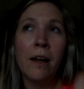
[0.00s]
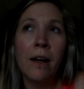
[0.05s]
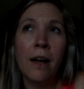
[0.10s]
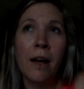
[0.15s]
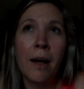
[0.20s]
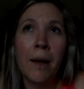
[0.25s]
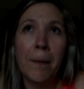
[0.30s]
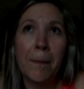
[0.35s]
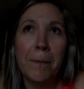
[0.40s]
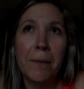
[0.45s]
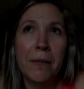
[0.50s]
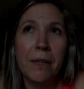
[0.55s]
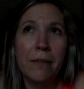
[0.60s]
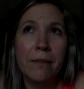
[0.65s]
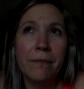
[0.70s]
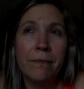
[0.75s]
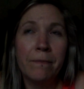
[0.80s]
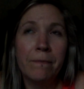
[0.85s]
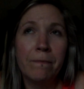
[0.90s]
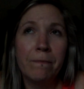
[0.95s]

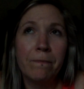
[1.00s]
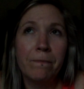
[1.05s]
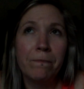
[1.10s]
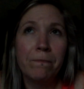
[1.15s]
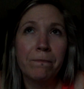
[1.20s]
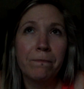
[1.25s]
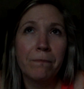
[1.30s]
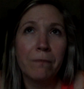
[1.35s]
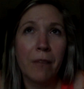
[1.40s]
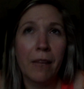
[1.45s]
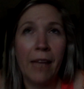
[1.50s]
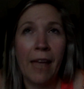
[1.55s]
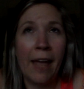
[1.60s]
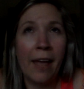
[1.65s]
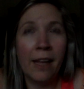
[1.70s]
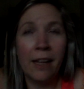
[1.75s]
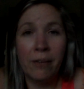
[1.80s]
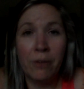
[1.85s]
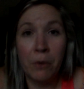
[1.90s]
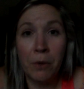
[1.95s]
I
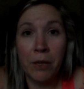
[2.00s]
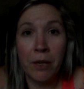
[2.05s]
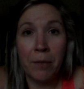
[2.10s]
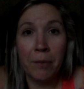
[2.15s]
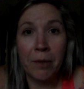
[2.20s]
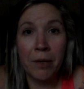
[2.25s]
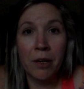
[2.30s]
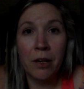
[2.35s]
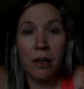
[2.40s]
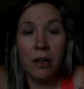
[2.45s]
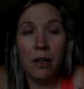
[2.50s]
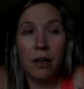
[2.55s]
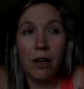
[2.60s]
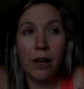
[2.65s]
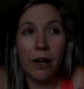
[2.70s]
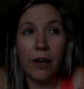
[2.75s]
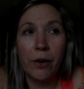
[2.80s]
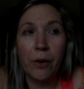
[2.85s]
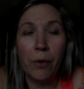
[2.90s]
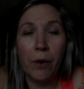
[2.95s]
can't give you a number.
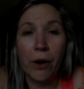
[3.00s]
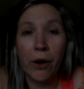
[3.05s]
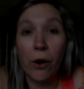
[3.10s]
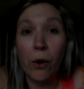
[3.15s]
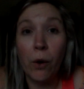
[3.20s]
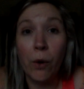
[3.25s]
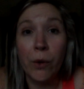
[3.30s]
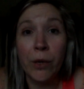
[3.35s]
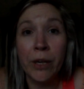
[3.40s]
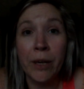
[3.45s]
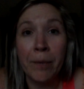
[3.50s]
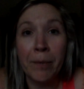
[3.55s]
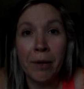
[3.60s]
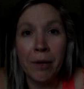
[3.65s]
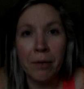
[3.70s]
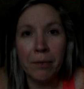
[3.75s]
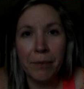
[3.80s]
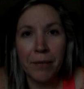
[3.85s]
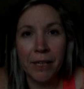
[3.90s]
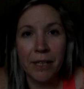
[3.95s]
I don't want to quote a
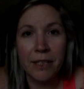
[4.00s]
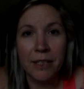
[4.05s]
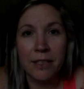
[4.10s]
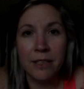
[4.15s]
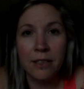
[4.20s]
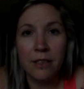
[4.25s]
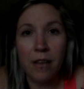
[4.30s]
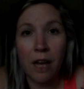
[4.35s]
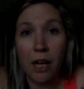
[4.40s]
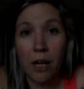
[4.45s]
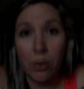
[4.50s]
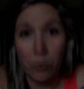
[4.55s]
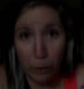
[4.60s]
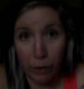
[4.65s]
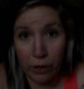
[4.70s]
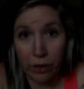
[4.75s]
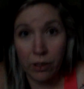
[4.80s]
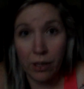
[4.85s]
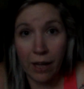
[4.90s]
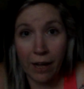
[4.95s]
number because I
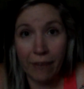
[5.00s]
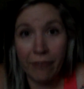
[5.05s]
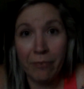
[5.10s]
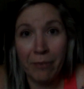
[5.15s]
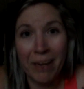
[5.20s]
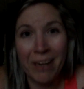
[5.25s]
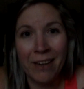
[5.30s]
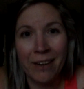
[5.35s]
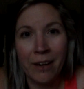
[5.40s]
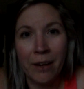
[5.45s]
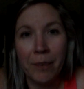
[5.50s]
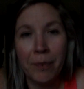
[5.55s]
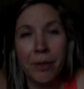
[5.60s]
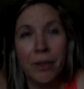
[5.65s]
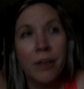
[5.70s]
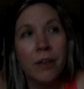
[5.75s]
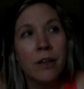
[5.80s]
will have made it up.